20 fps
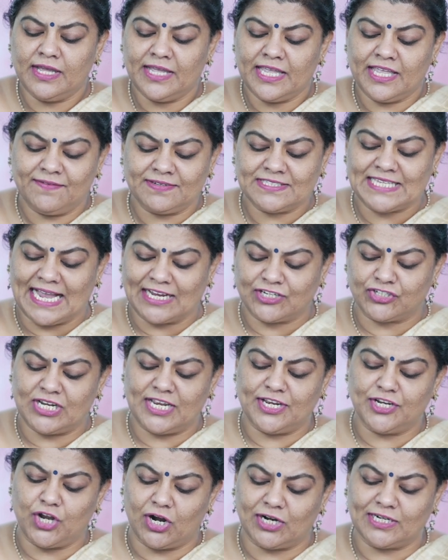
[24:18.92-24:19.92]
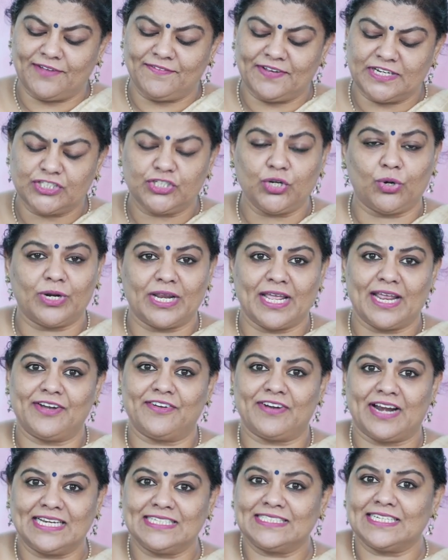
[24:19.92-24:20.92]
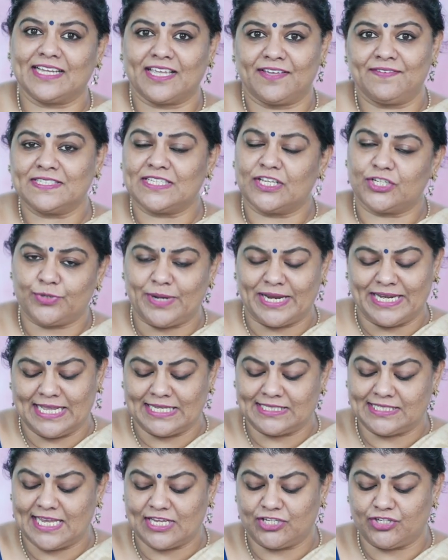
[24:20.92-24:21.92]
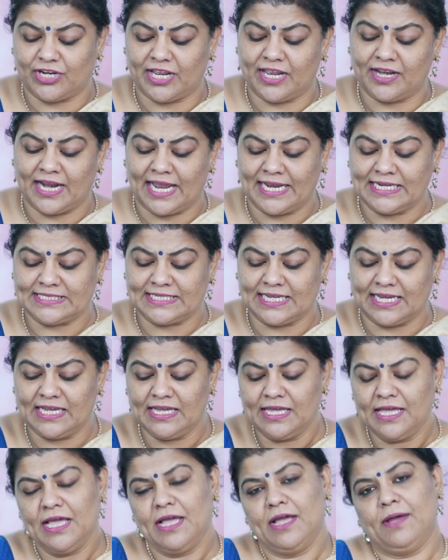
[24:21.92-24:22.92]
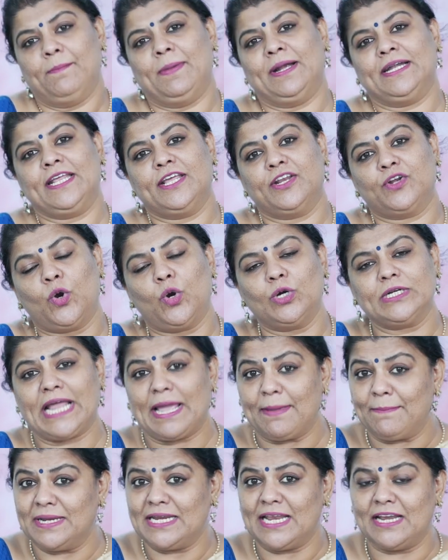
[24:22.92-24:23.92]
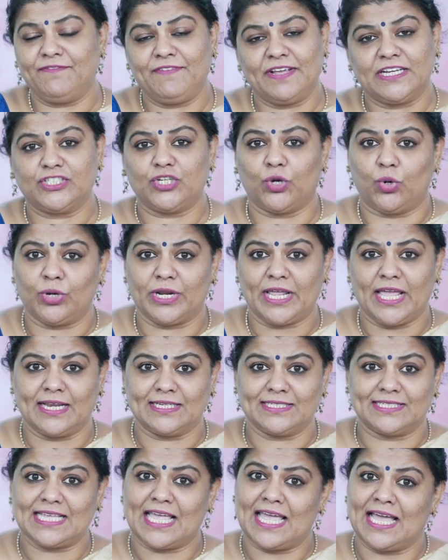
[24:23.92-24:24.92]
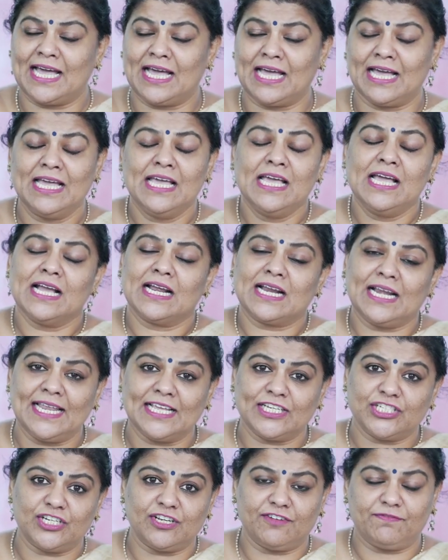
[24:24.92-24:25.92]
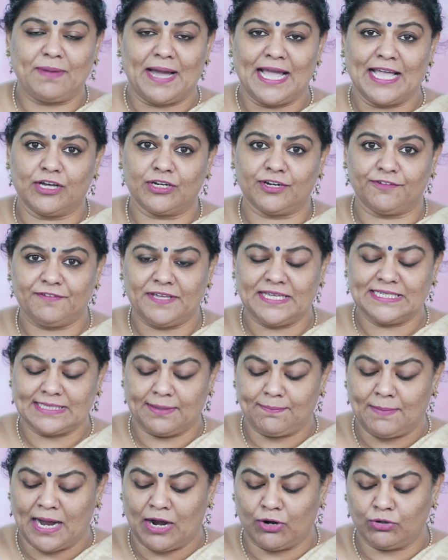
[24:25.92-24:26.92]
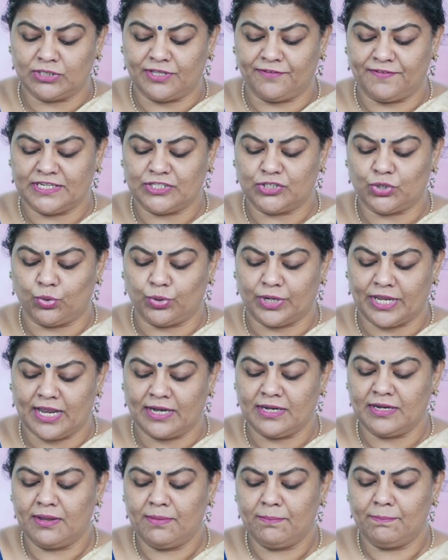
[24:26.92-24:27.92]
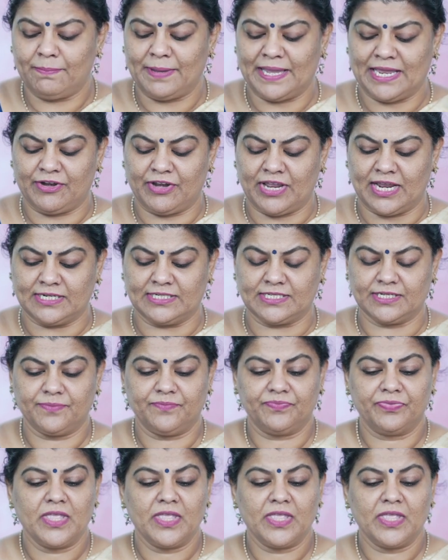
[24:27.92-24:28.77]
He was actually not a Victorian writer. He was a 20th century writer, but he wrote Eminent Victorians, a collection of biographies about the Victorian period.